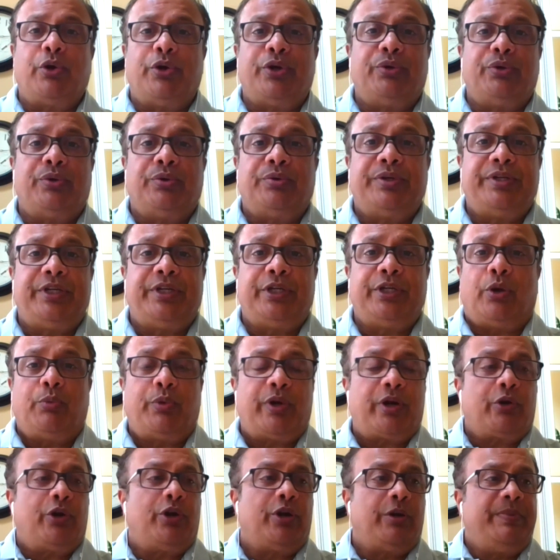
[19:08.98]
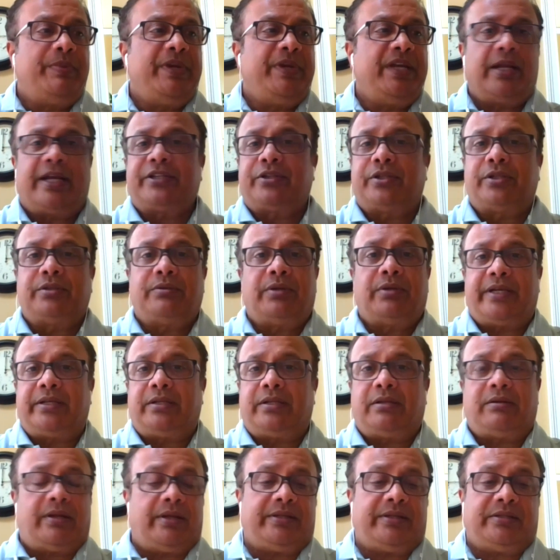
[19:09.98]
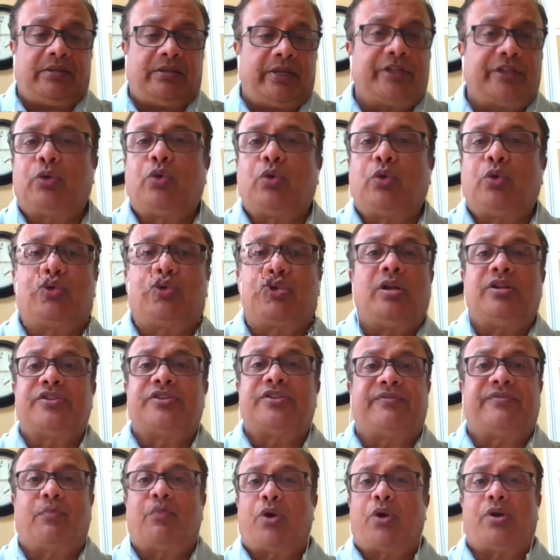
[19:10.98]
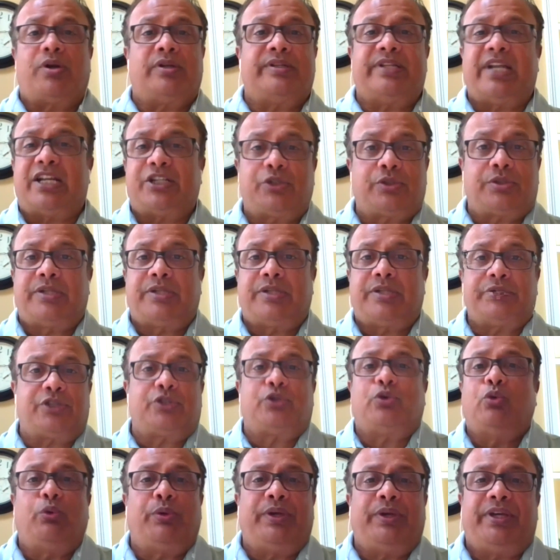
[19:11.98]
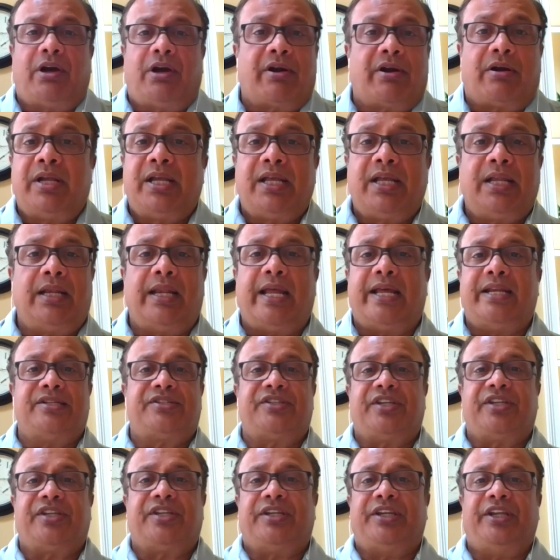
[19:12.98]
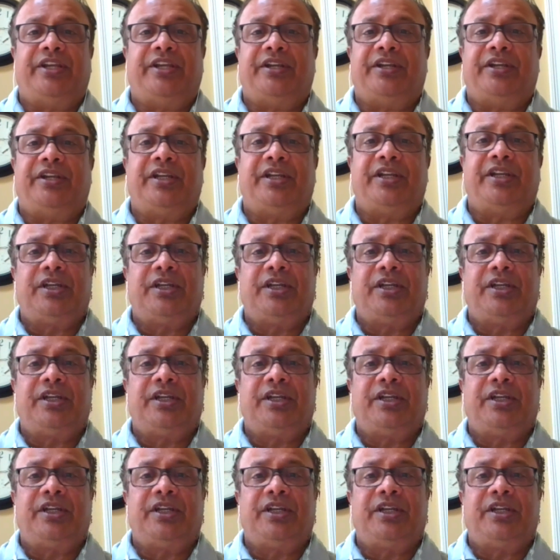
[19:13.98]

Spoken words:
going to, we're going to be like the Googles of the world. That's who we are, Landis+Gyr.